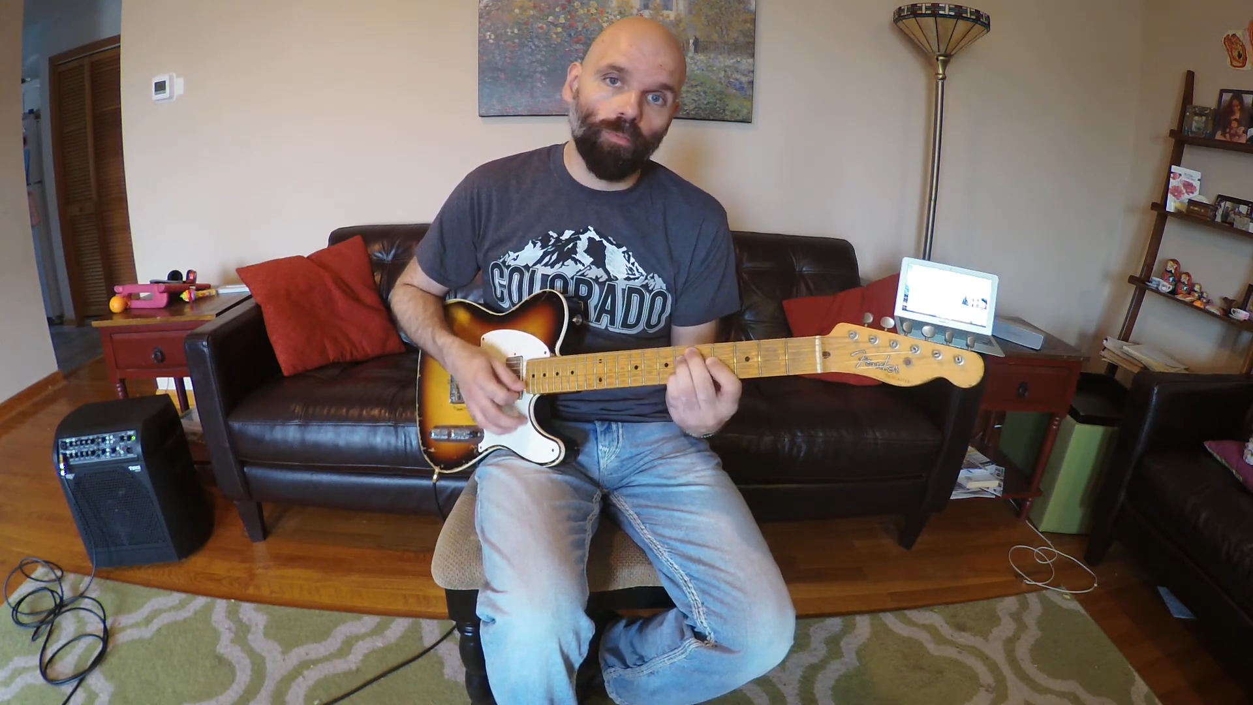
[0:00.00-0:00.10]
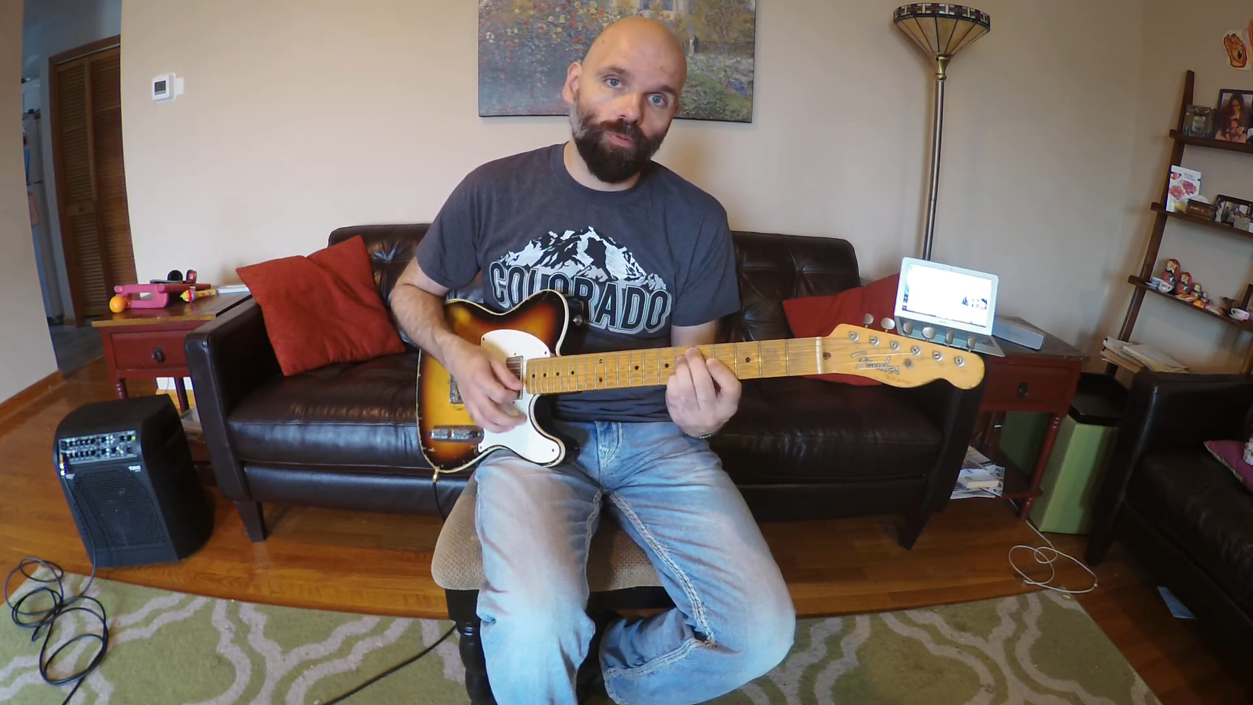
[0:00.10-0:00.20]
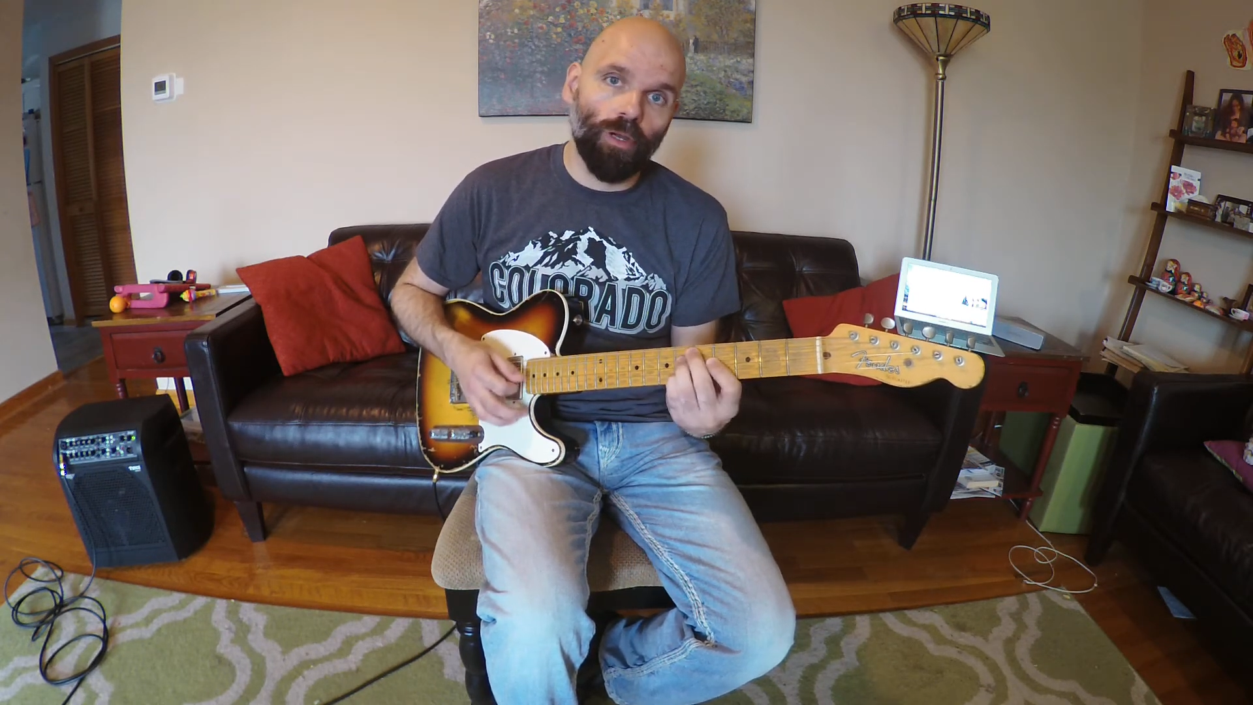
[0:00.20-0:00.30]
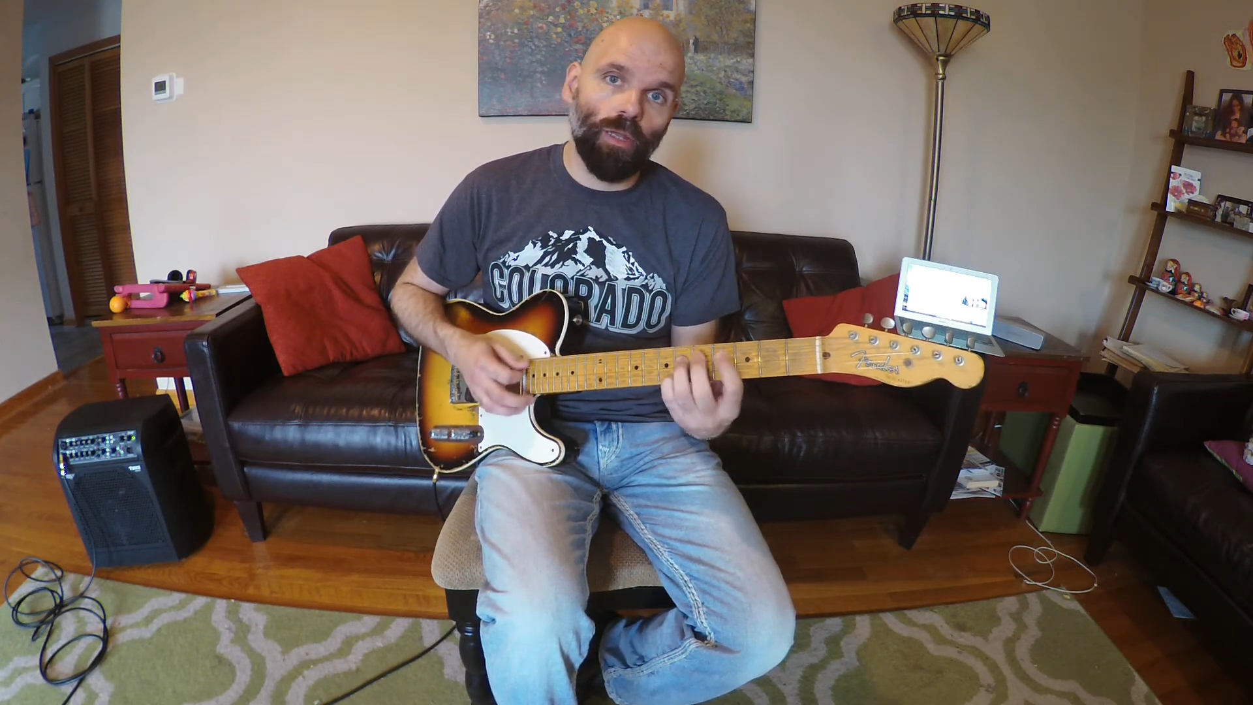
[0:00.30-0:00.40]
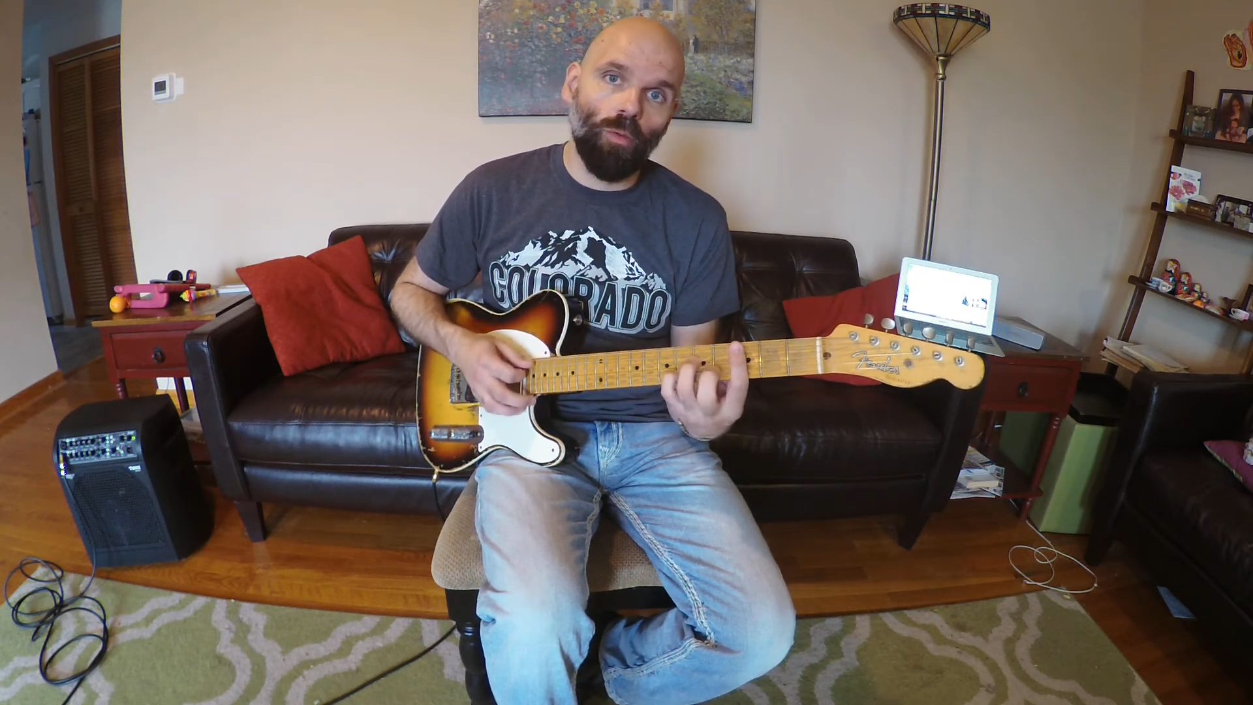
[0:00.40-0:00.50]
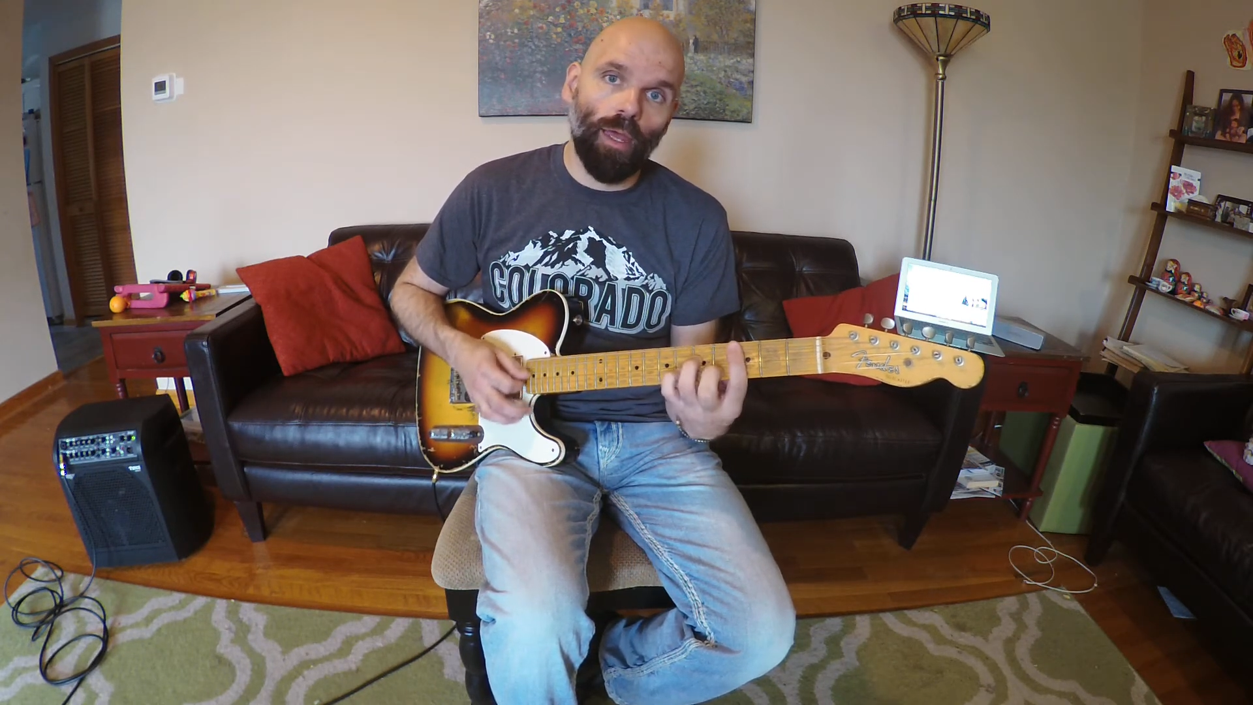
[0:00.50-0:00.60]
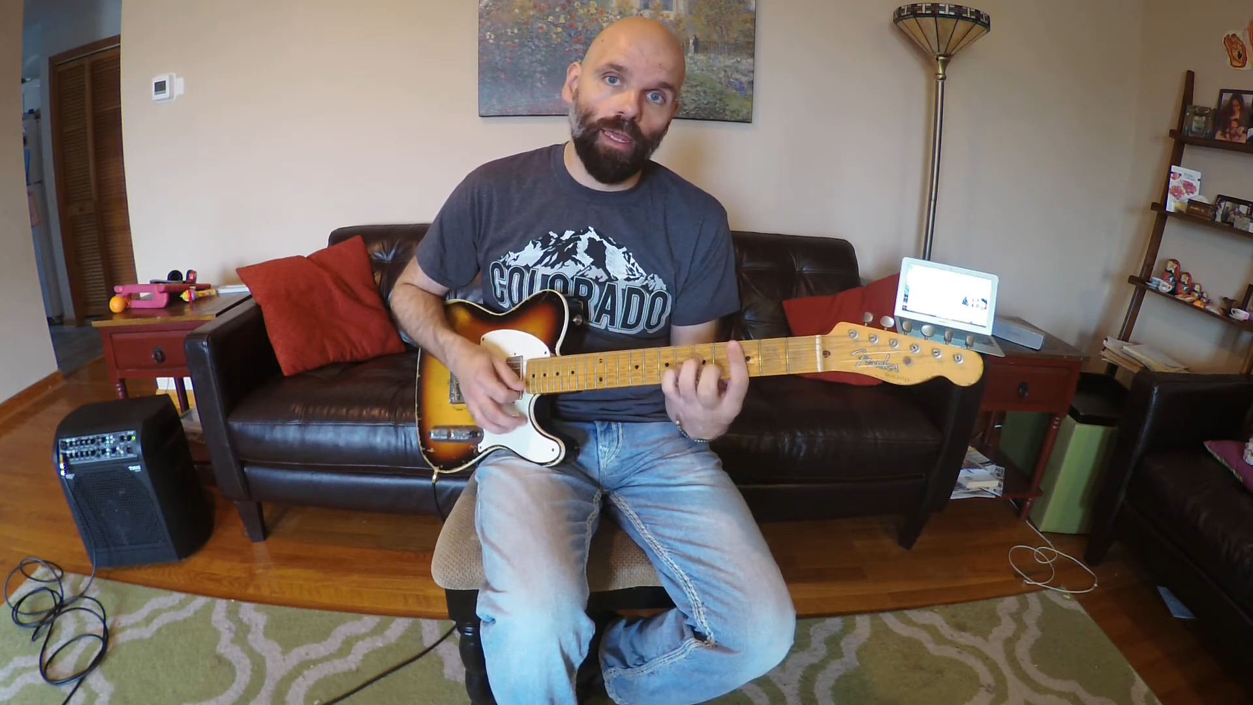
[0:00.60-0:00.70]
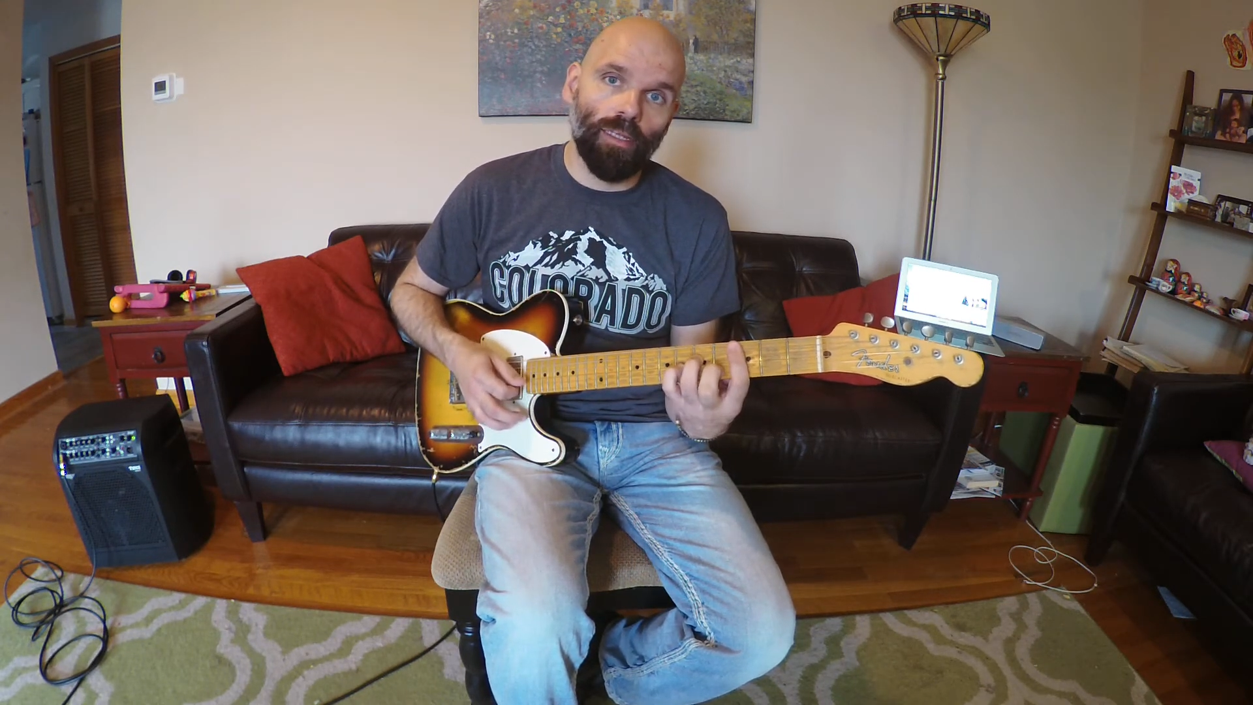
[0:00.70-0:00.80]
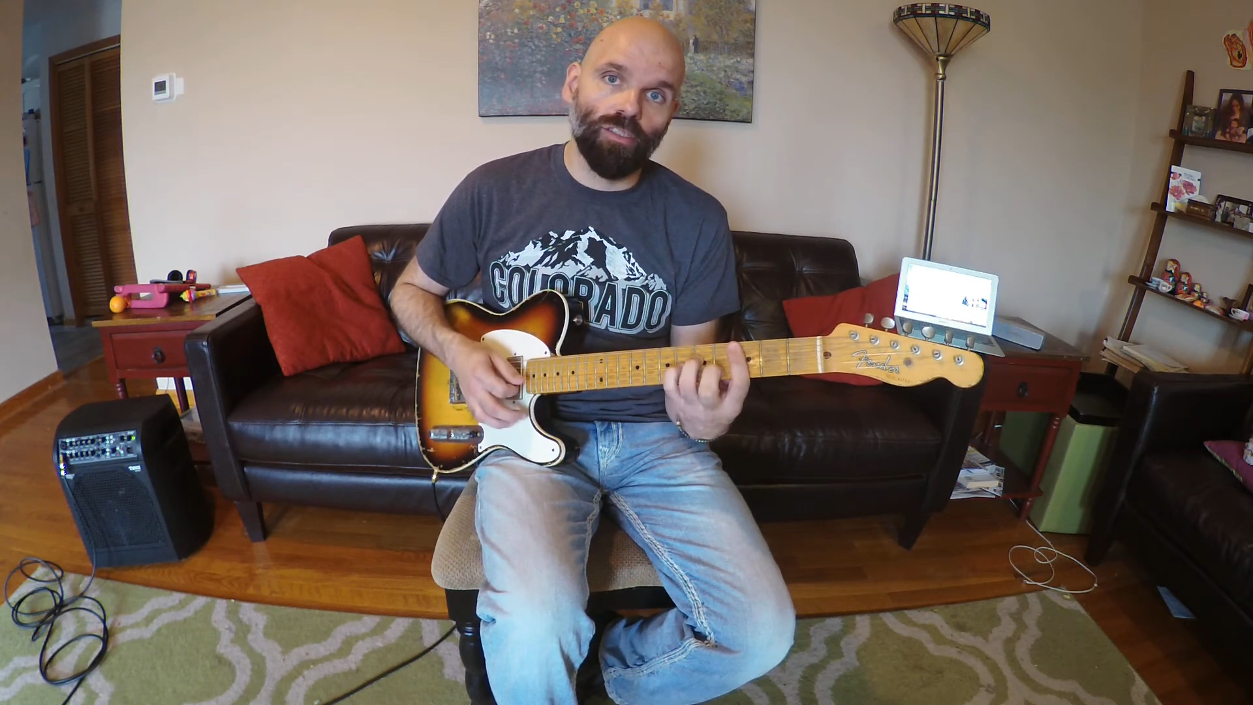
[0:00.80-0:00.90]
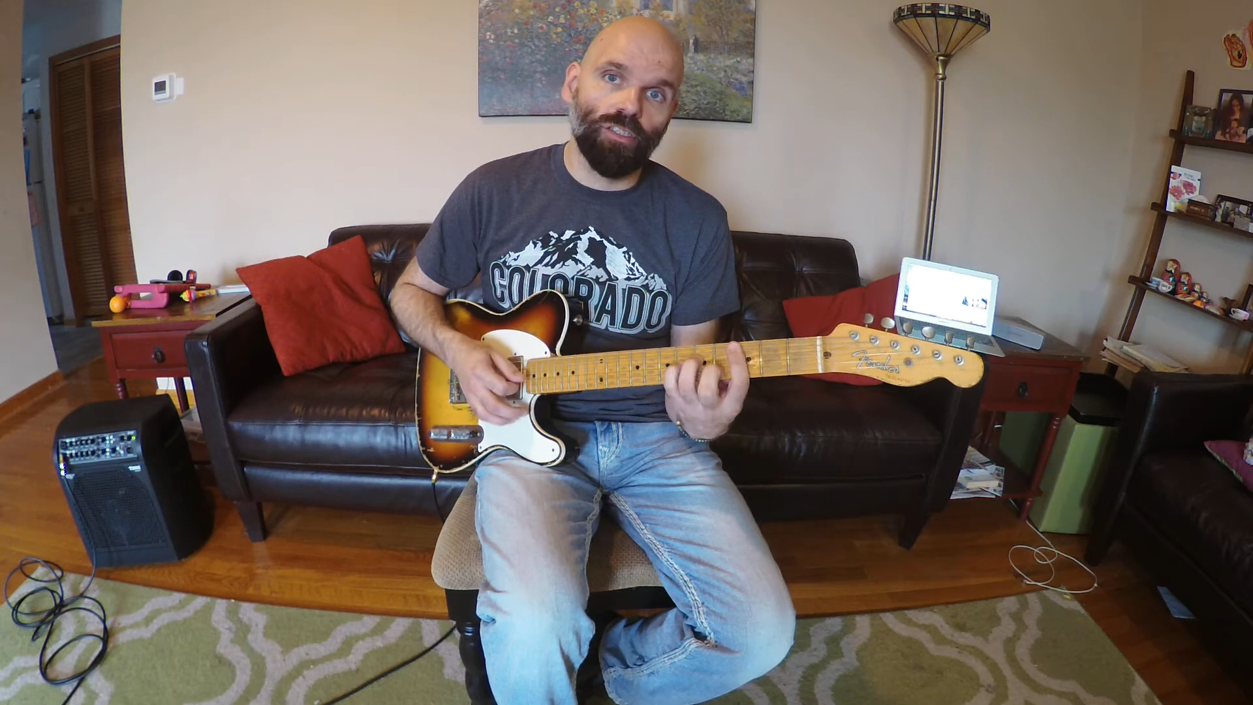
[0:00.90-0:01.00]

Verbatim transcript: pretty ways